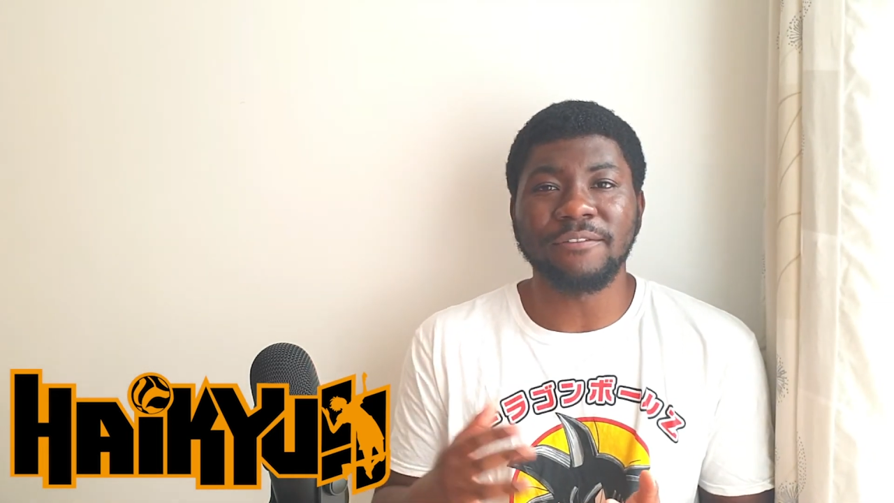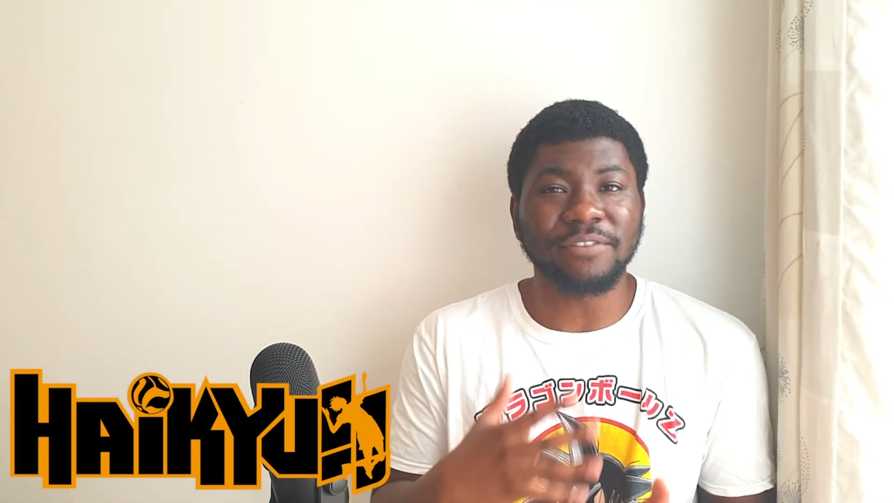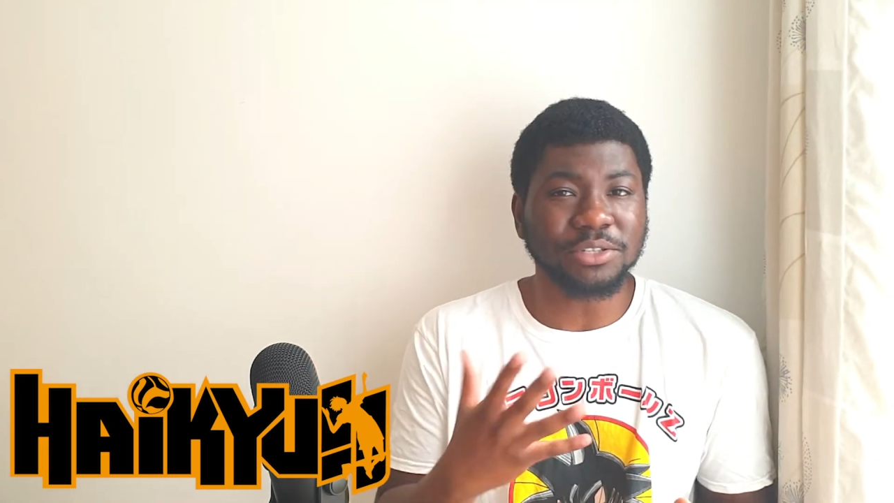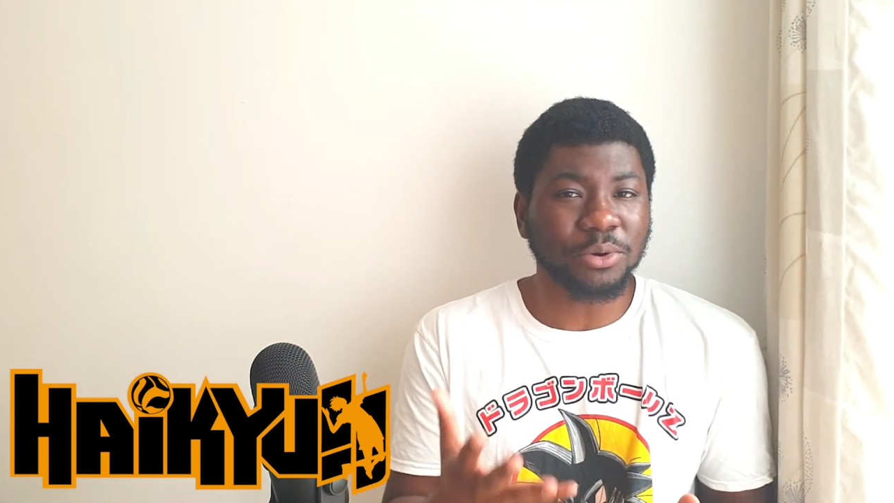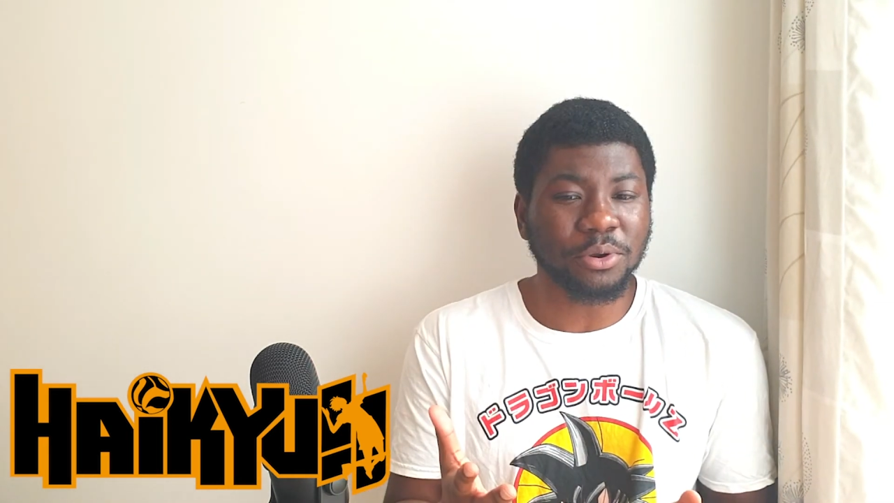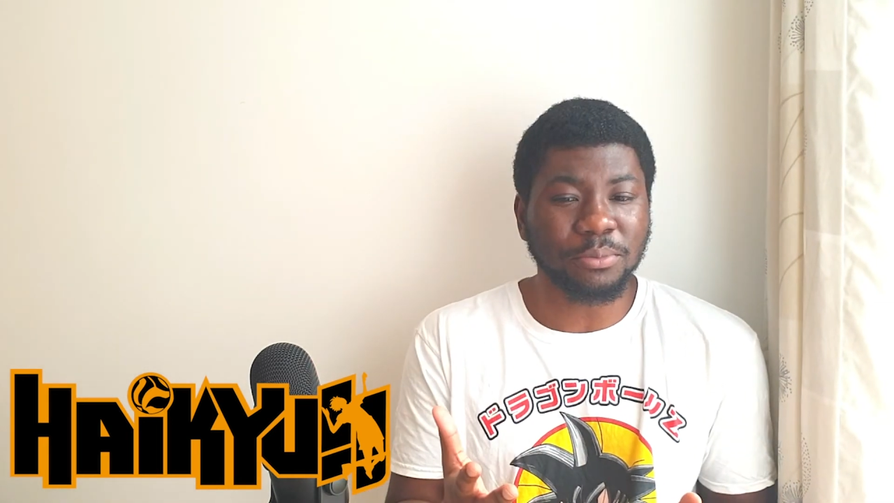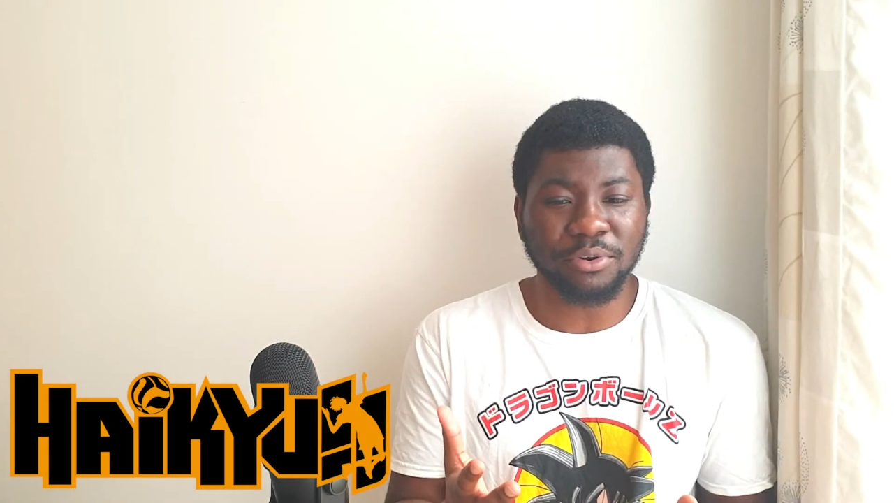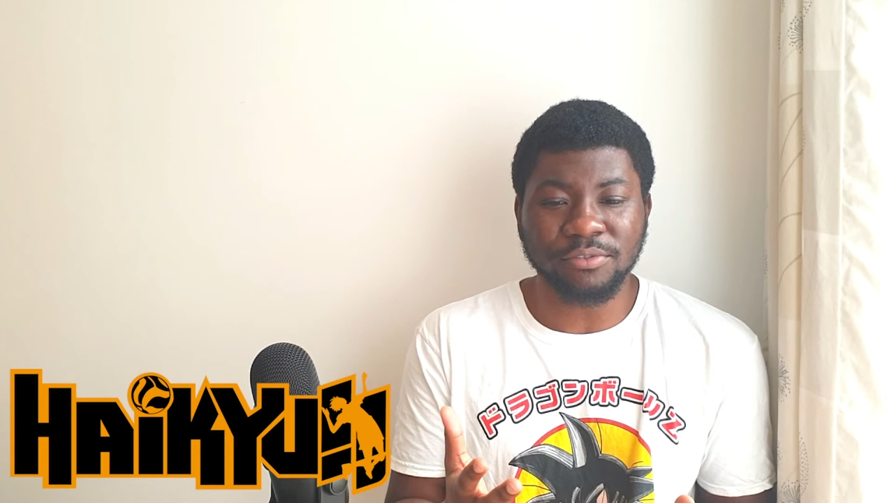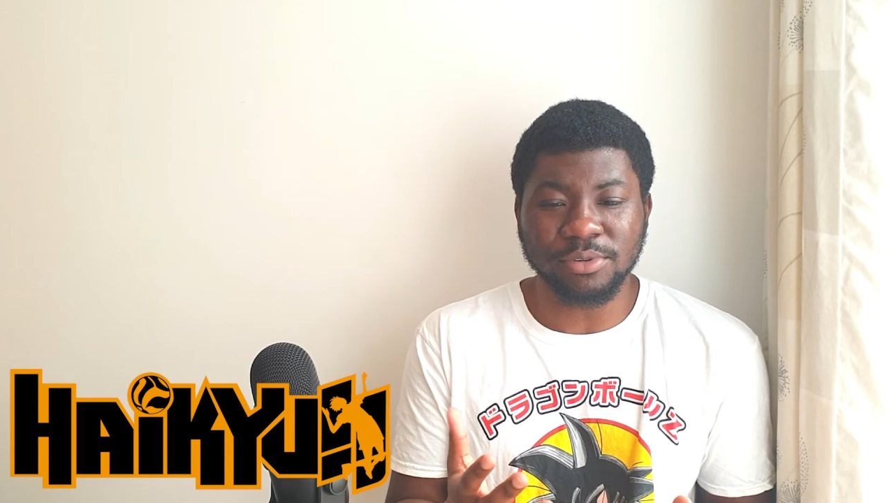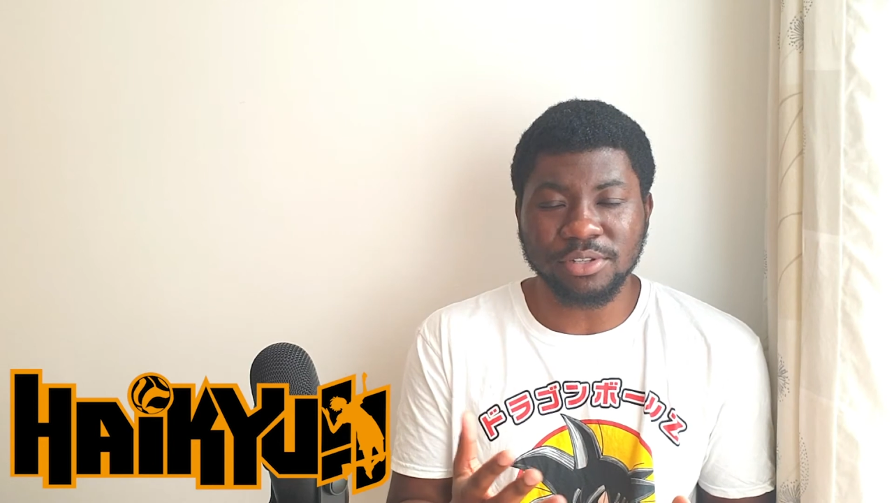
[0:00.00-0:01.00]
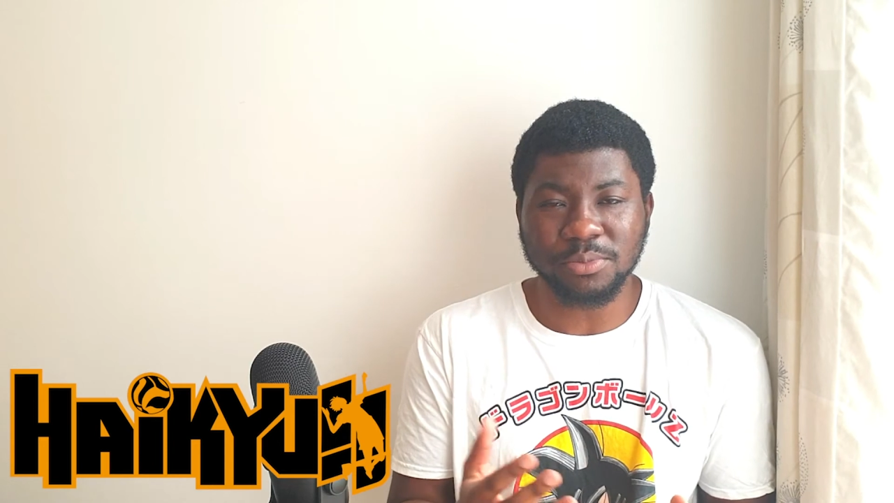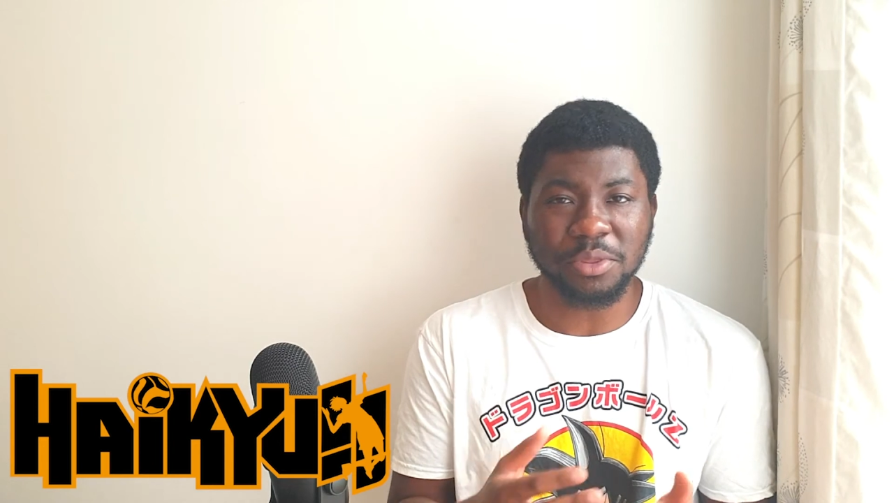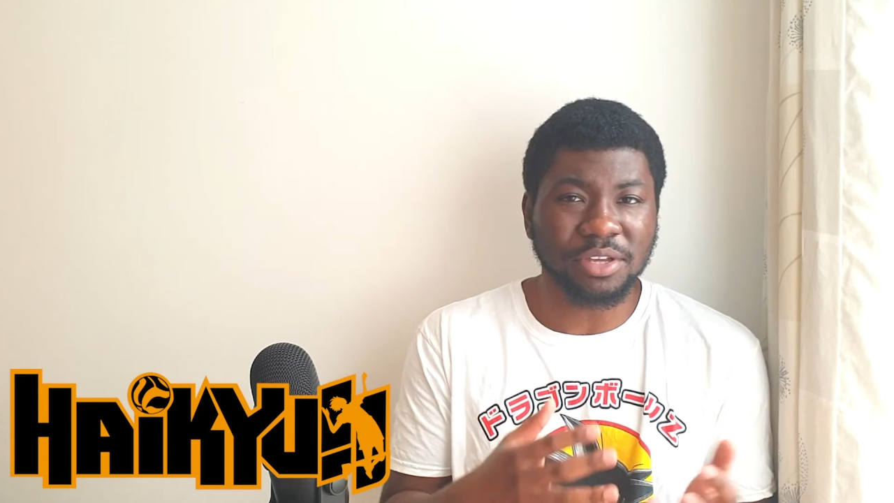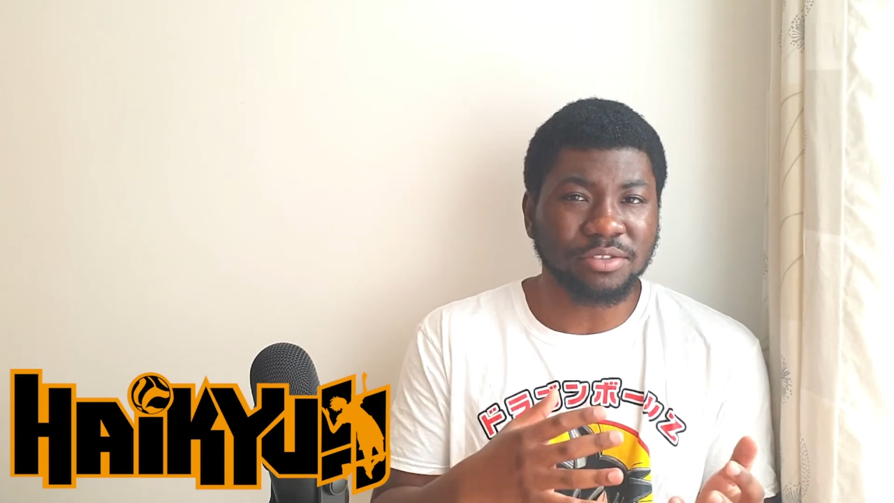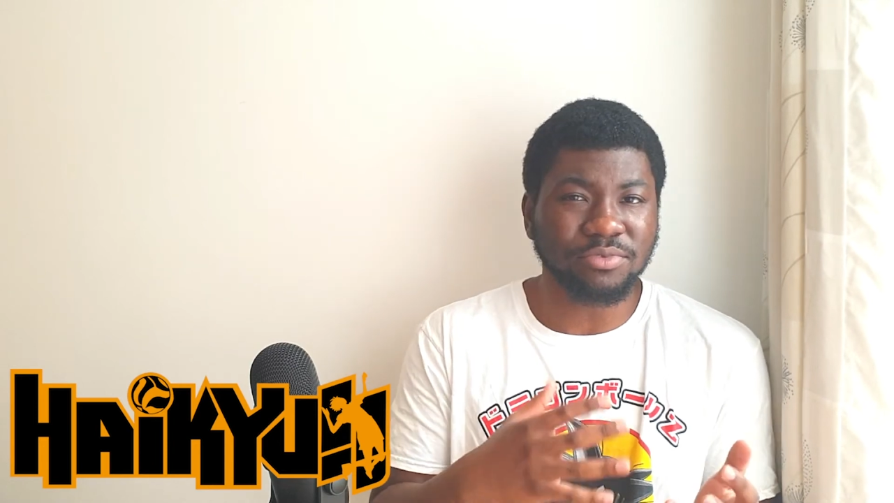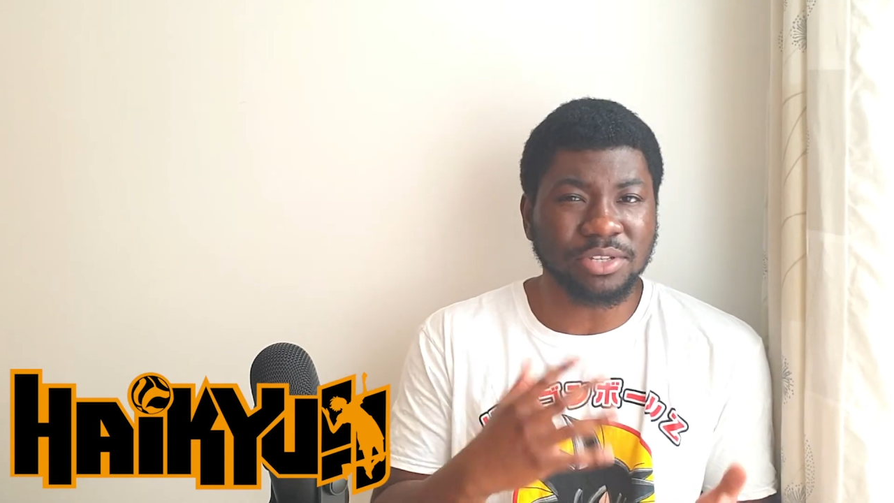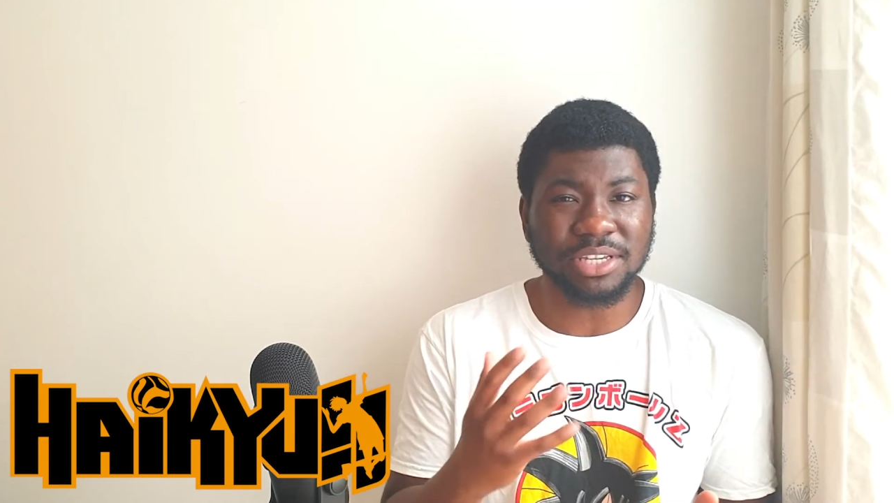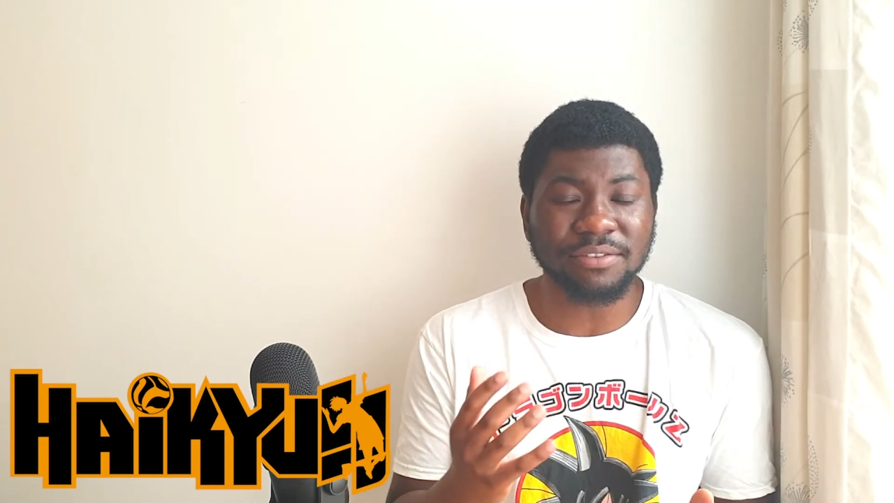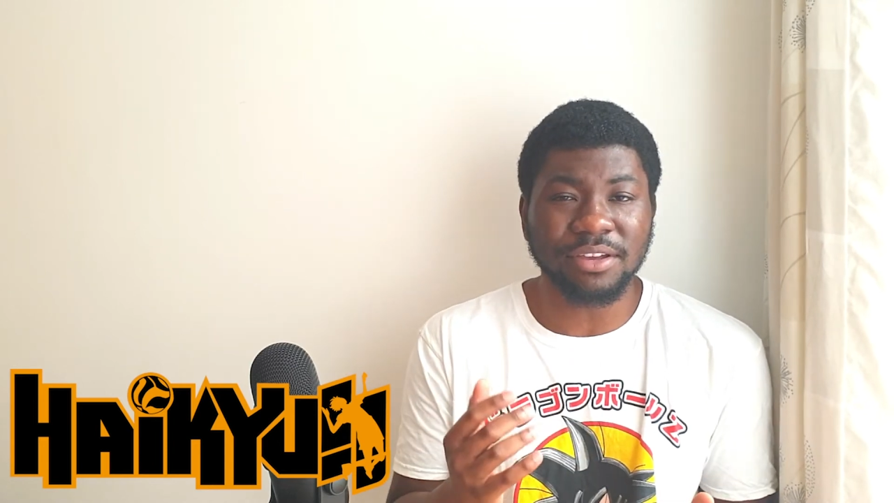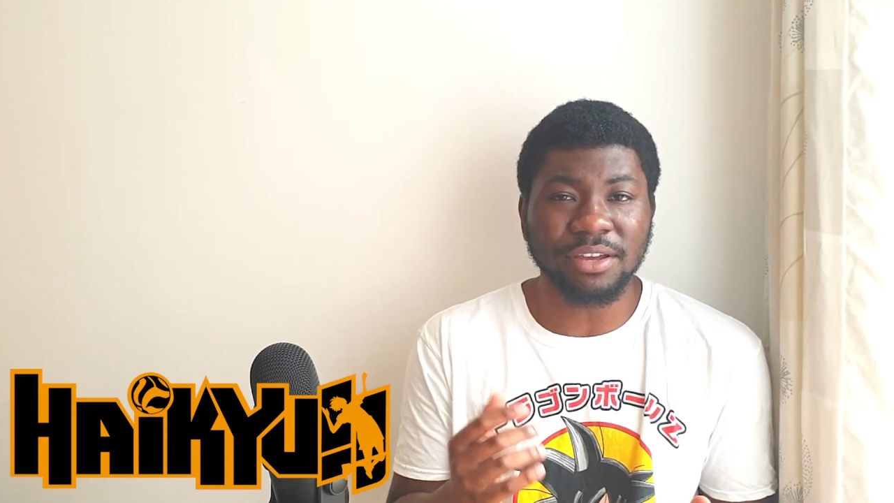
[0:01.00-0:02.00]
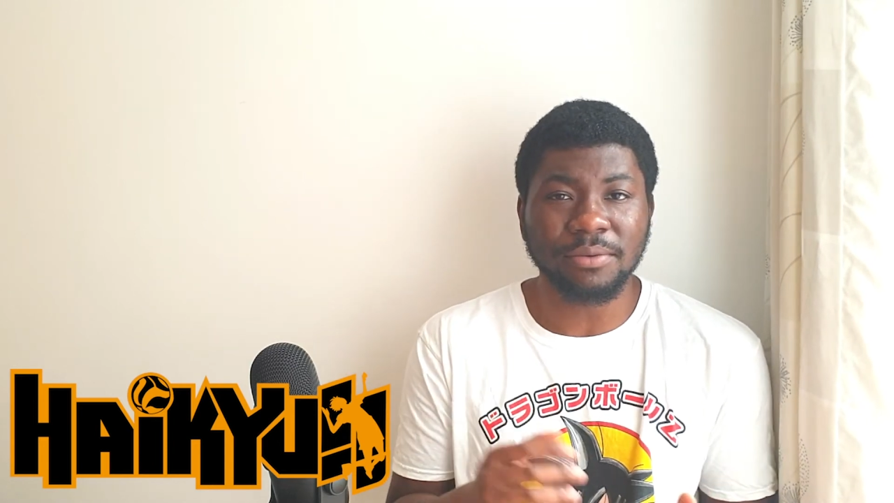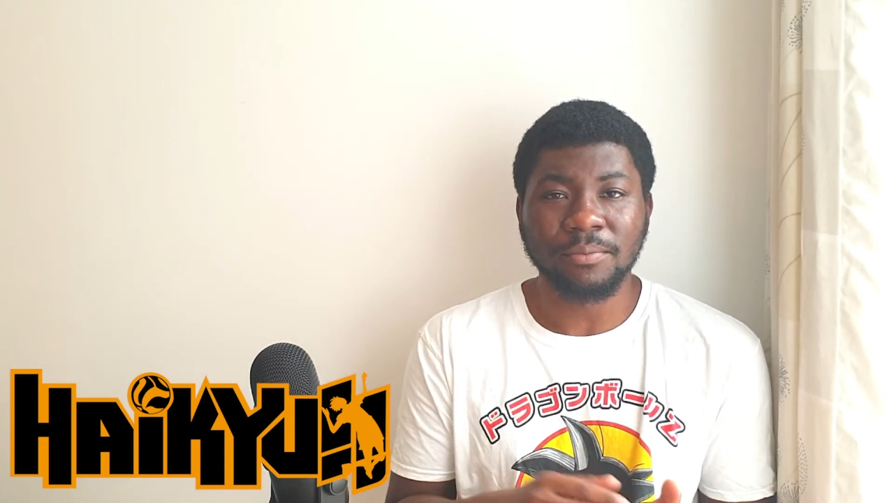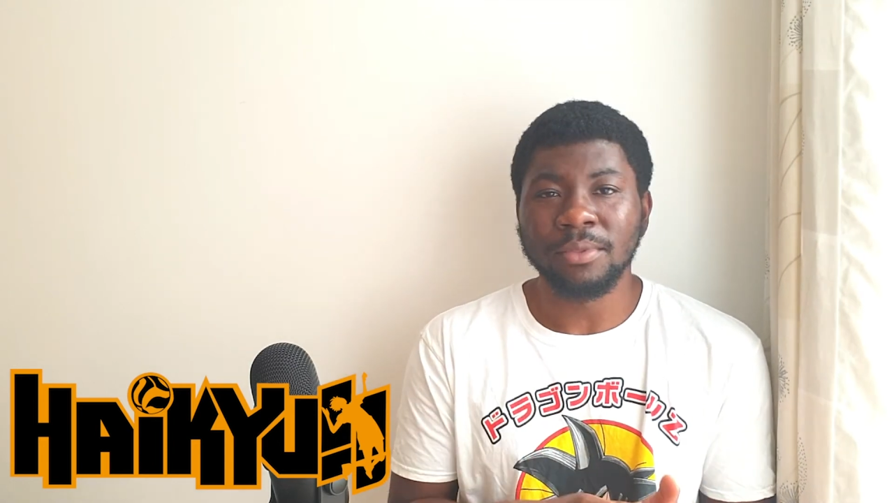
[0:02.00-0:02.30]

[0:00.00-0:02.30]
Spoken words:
physical improvements with his receiving,